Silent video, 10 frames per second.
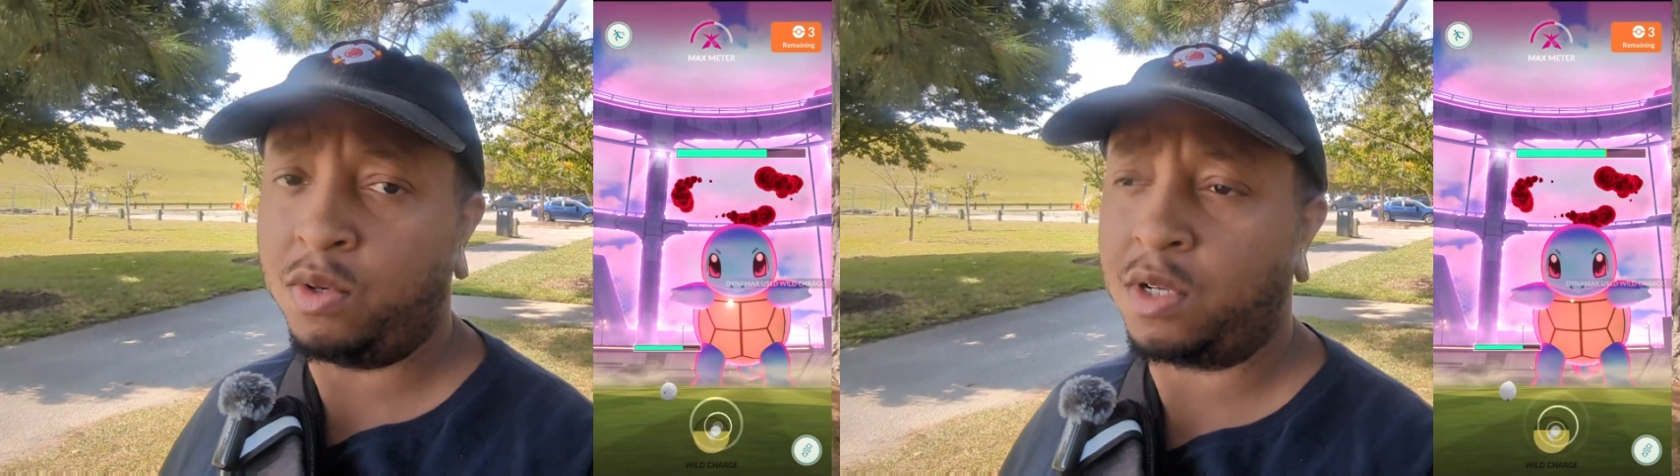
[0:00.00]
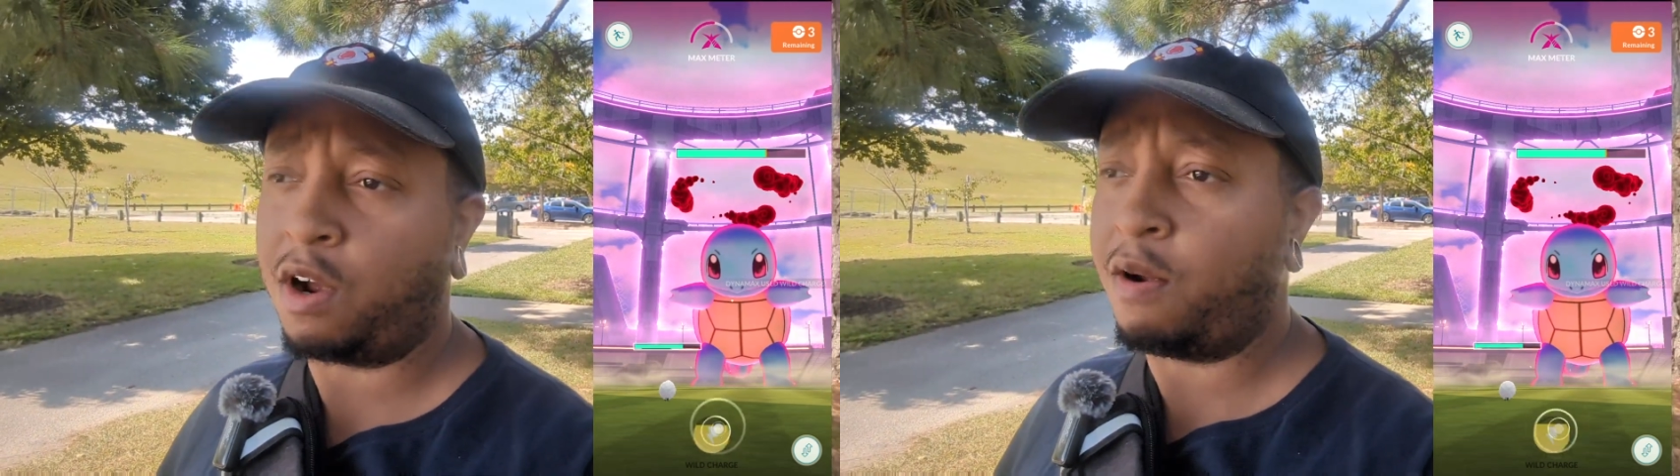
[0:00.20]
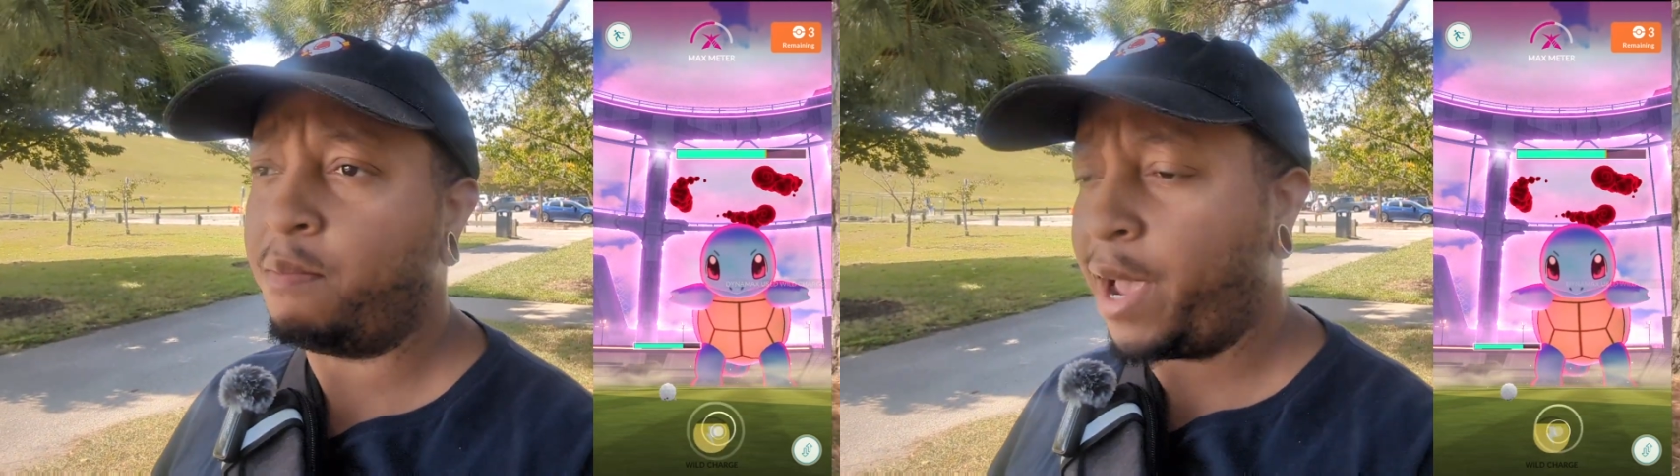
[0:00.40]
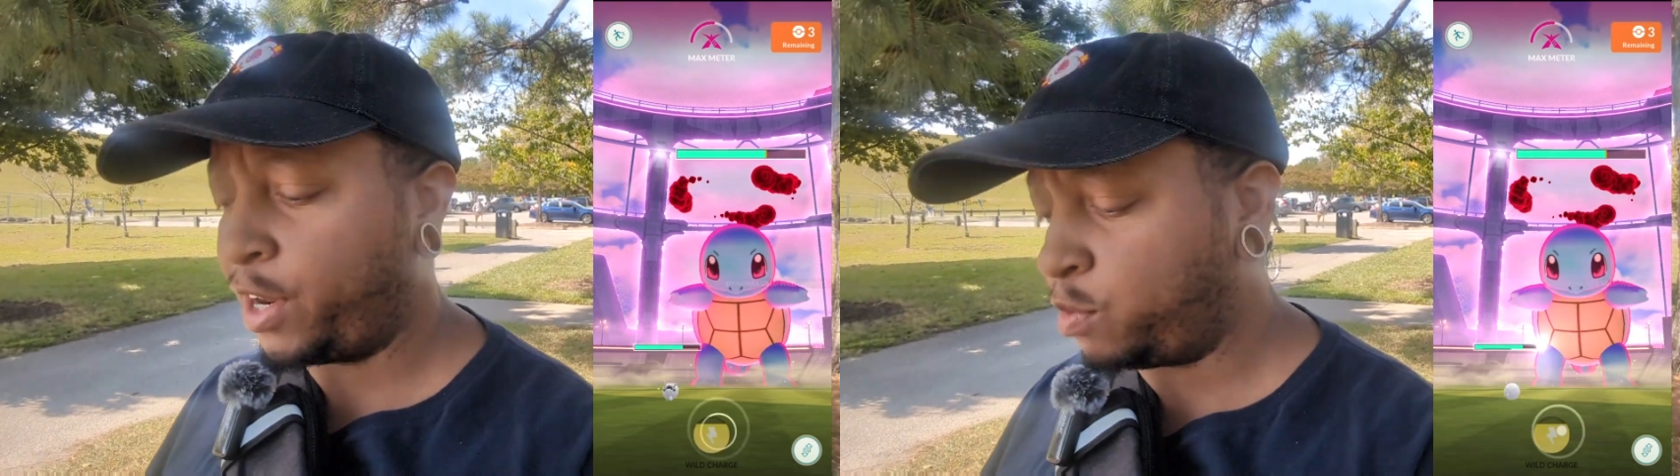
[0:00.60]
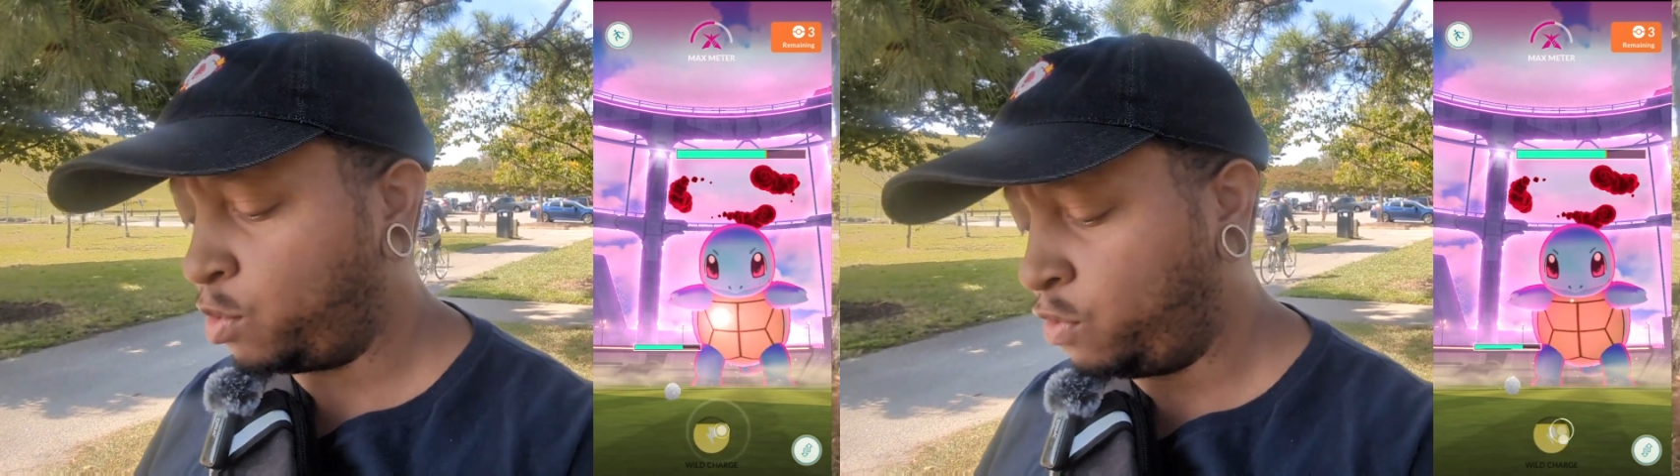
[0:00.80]
our max
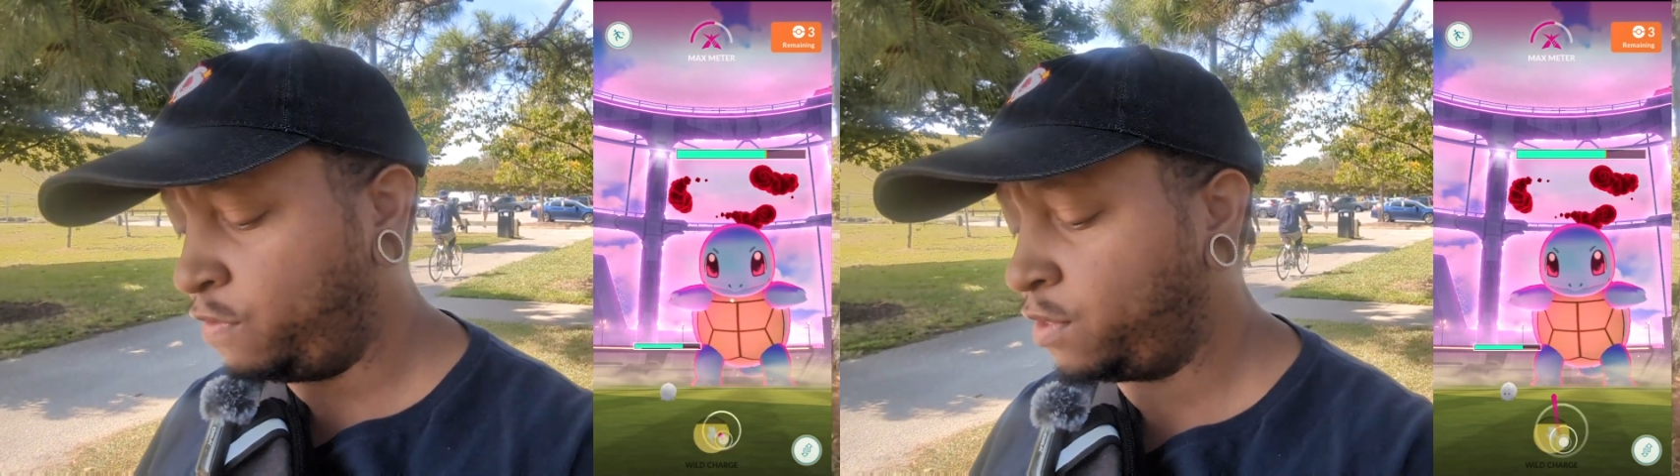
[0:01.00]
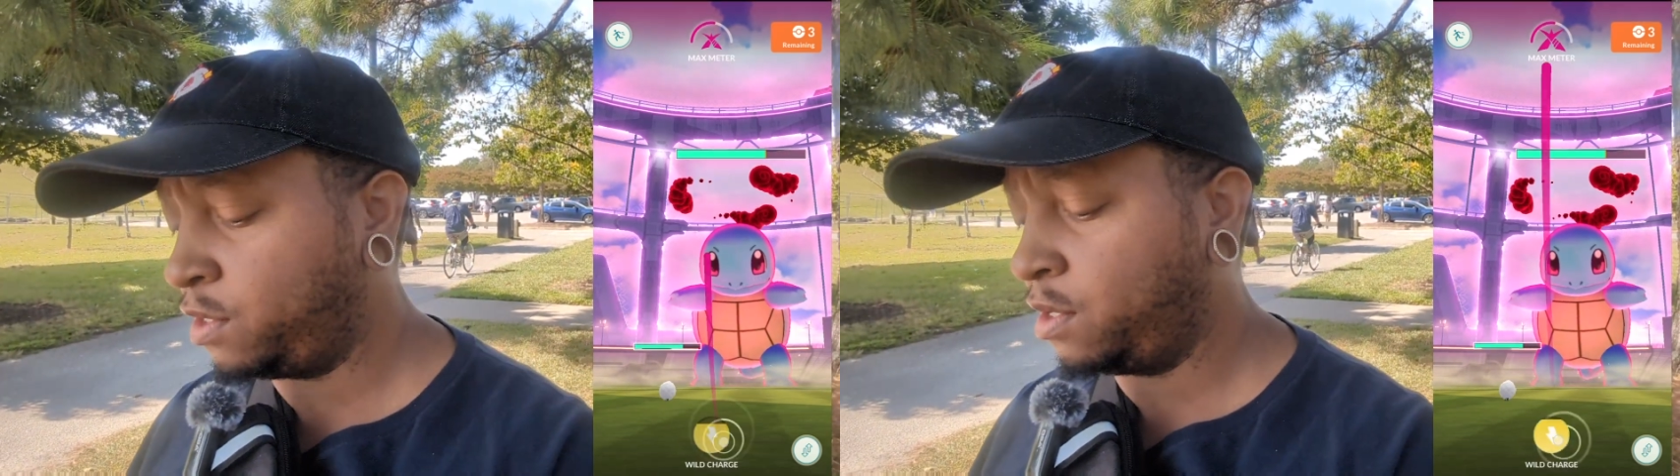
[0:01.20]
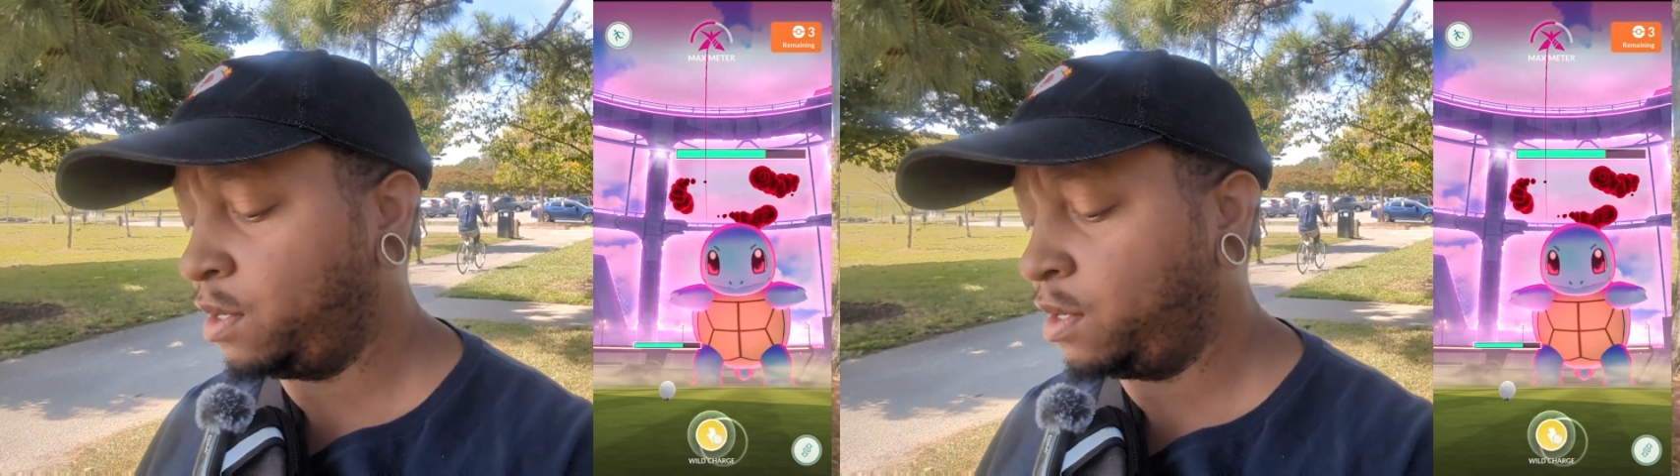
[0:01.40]
moves.